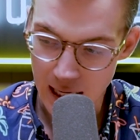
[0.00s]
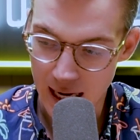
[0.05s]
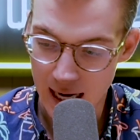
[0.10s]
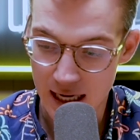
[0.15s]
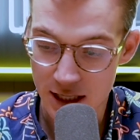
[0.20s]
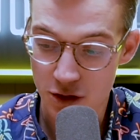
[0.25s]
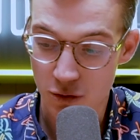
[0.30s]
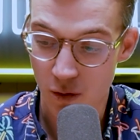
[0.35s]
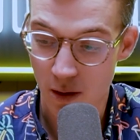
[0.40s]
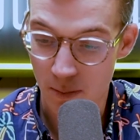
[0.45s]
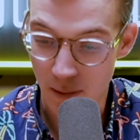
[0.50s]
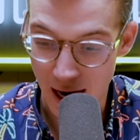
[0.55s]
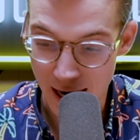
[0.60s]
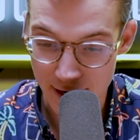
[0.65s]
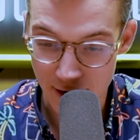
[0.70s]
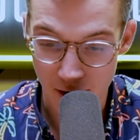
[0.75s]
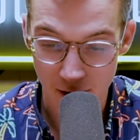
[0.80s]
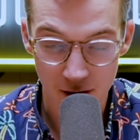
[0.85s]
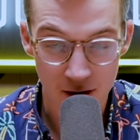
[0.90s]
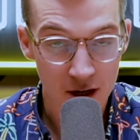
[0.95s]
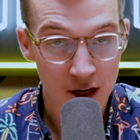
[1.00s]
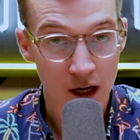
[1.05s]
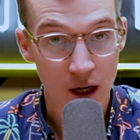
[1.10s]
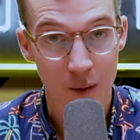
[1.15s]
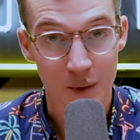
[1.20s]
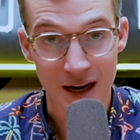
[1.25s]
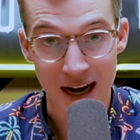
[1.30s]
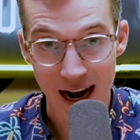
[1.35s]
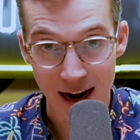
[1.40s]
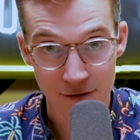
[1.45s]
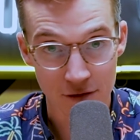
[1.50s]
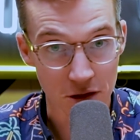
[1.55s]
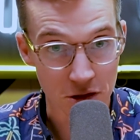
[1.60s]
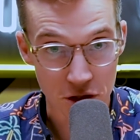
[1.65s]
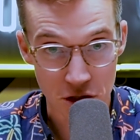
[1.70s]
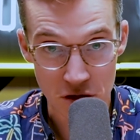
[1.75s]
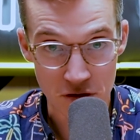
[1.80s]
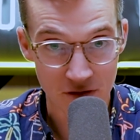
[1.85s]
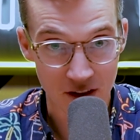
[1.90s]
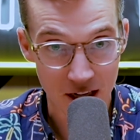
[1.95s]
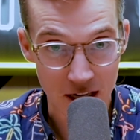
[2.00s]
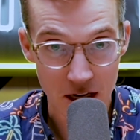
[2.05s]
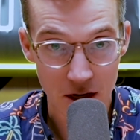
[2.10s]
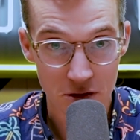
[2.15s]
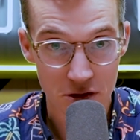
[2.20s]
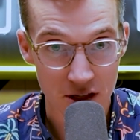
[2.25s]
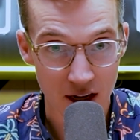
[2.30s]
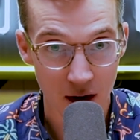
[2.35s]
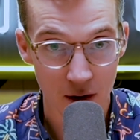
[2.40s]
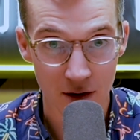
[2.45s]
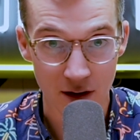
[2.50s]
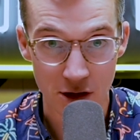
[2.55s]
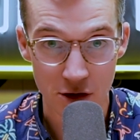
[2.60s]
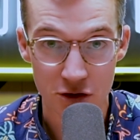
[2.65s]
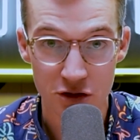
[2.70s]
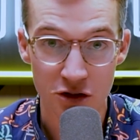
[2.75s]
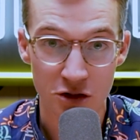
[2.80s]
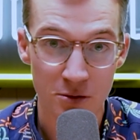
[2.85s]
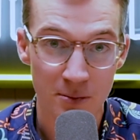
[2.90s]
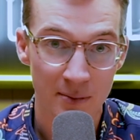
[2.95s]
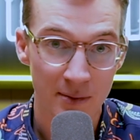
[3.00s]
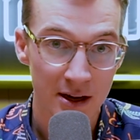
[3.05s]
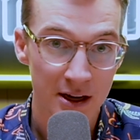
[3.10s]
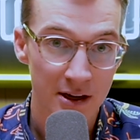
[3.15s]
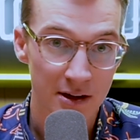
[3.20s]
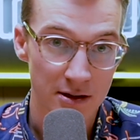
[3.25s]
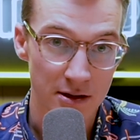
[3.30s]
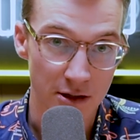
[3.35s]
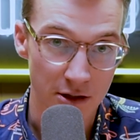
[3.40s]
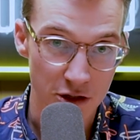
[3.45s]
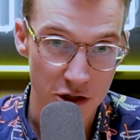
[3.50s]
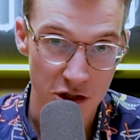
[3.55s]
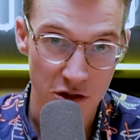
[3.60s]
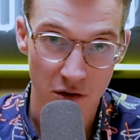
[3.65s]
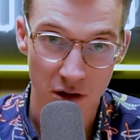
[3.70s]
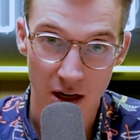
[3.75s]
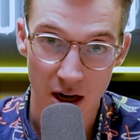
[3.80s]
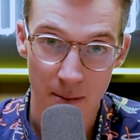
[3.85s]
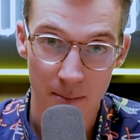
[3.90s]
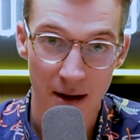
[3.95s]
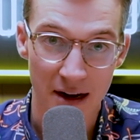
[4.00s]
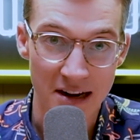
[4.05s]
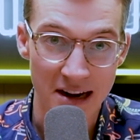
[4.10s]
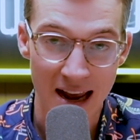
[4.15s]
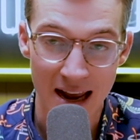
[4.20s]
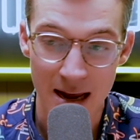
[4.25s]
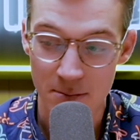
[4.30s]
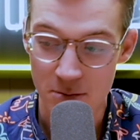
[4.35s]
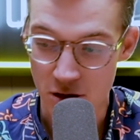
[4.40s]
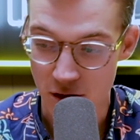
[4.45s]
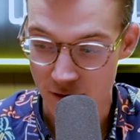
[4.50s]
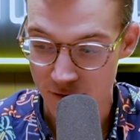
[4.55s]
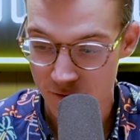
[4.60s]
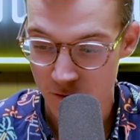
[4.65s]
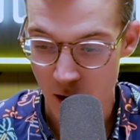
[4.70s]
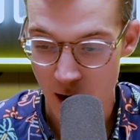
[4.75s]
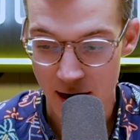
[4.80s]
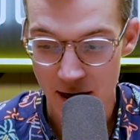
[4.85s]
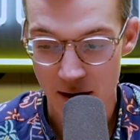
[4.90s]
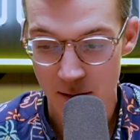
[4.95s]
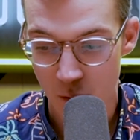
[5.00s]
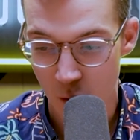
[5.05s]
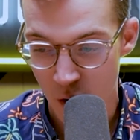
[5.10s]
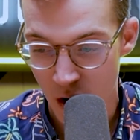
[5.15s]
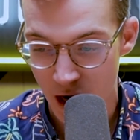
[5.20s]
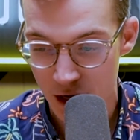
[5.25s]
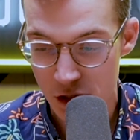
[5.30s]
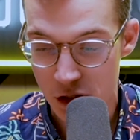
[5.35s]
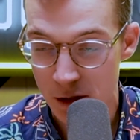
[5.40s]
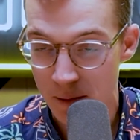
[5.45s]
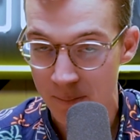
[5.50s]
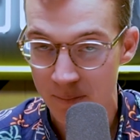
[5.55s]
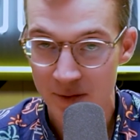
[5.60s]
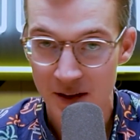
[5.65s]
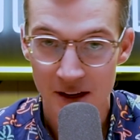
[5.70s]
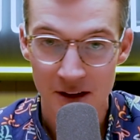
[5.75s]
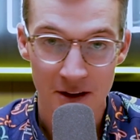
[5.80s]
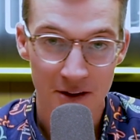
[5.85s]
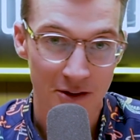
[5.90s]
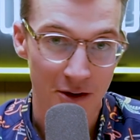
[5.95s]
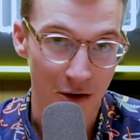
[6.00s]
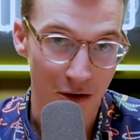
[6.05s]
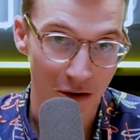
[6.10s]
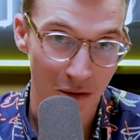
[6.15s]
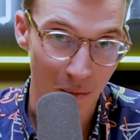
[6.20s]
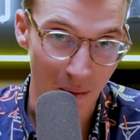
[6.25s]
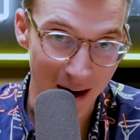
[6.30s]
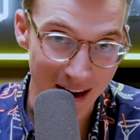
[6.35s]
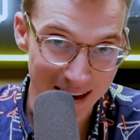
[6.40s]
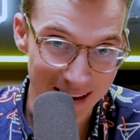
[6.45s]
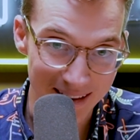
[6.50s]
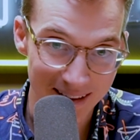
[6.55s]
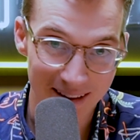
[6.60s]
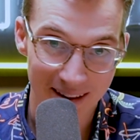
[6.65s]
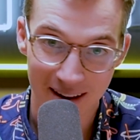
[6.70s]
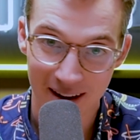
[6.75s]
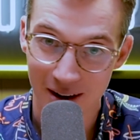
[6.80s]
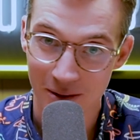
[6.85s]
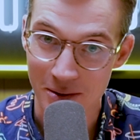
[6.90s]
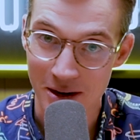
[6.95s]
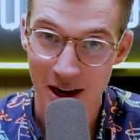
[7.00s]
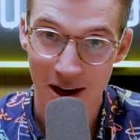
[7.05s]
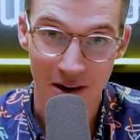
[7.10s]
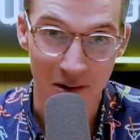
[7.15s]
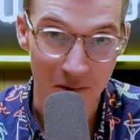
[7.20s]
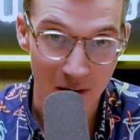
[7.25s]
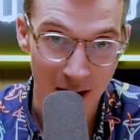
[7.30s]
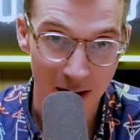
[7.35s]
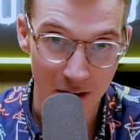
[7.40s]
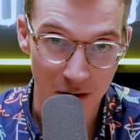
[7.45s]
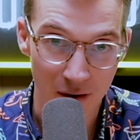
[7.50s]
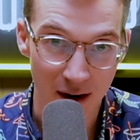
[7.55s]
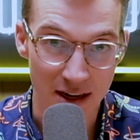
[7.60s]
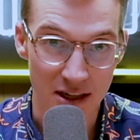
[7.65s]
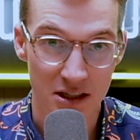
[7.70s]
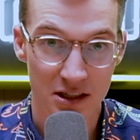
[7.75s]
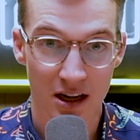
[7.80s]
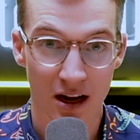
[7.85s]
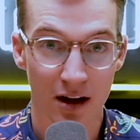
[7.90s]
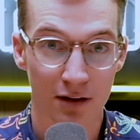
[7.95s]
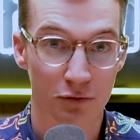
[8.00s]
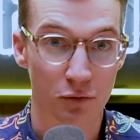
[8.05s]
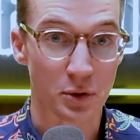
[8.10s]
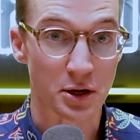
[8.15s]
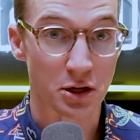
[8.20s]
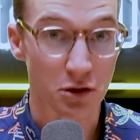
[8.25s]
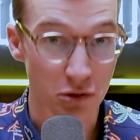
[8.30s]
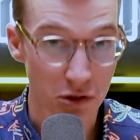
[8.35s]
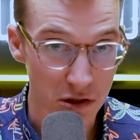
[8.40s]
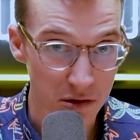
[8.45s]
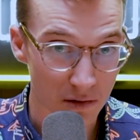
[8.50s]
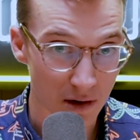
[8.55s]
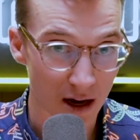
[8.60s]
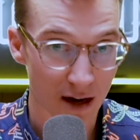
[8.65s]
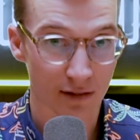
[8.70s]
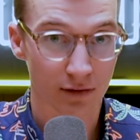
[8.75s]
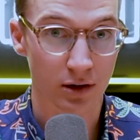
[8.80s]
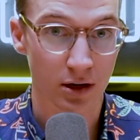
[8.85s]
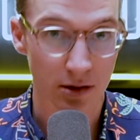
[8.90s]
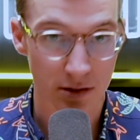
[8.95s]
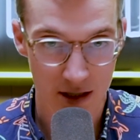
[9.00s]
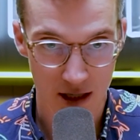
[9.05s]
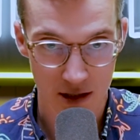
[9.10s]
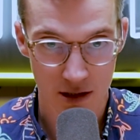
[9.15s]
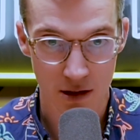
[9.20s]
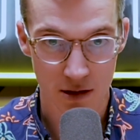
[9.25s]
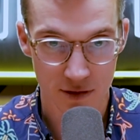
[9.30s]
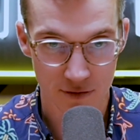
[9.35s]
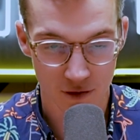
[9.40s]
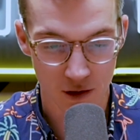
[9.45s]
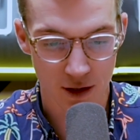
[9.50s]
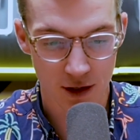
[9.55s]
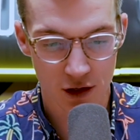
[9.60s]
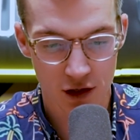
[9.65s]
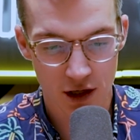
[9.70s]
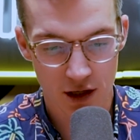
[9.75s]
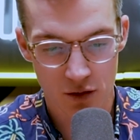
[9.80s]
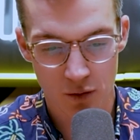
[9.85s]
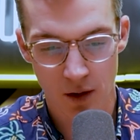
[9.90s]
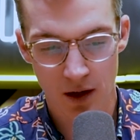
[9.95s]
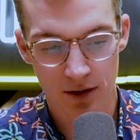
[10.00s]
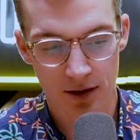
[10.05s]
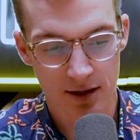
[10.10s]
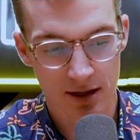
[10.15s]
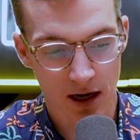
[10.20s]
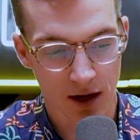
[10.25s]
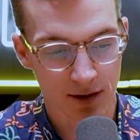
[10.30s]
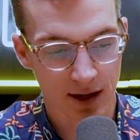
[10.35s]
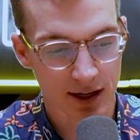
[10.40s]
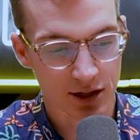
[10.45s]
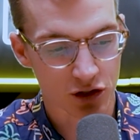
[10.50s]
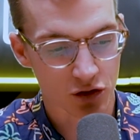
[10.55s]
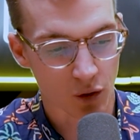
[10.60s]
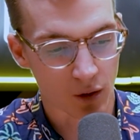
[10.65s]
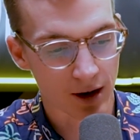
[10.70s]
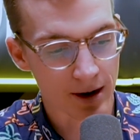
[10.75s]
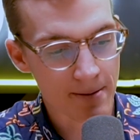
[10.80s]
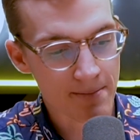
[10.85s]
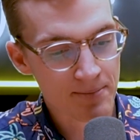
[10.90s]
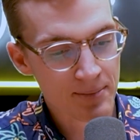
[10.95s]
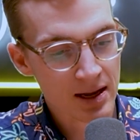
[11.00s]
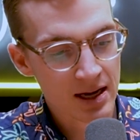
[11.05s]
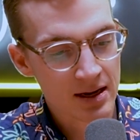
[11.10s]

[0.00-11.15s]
As a reminder, we have those 2 videos now on YouTube. You can just look up my name. You can find them, watch them. They're great. We got a lot of great stuff. We used a lot of Rio Tinto's footage as well to tell that story.